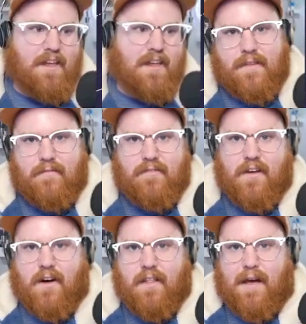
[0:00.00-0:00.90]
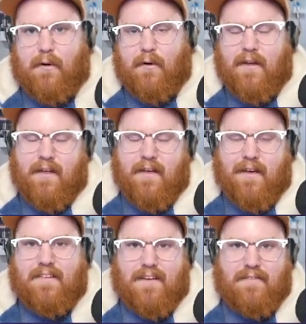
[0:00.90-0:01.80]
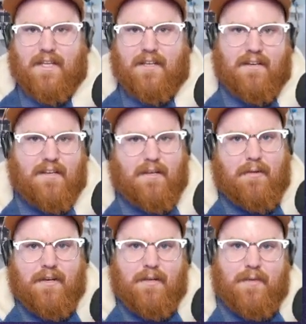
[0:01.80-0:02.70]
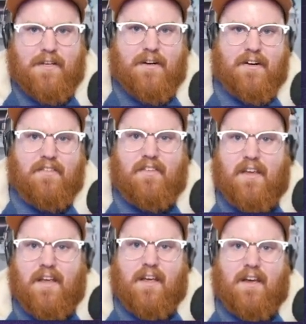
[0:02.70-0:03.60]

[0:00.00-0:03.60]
We love to call out significant community PRs,